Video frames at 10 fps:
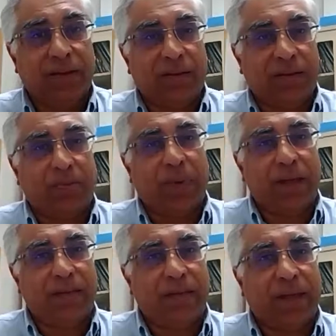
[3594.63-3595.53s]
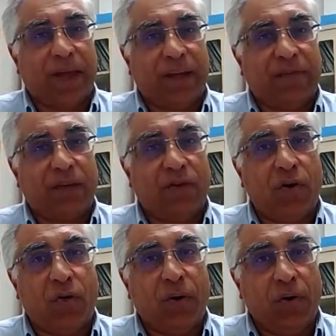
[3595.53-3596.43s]
the space they have at
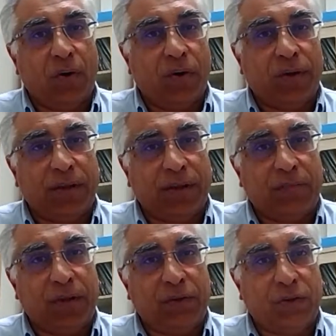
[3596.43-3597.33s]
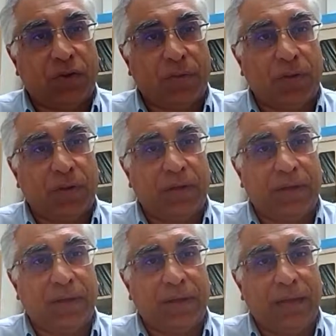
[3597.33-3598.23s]
home or in their immediate
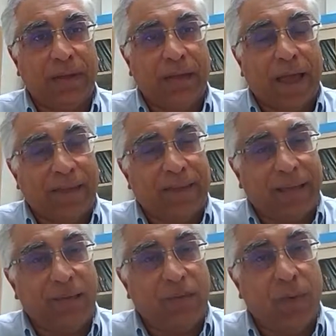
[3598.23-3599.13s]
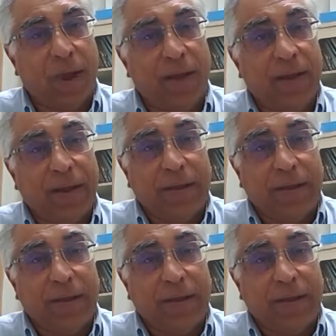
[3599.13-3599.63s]
community? And that is where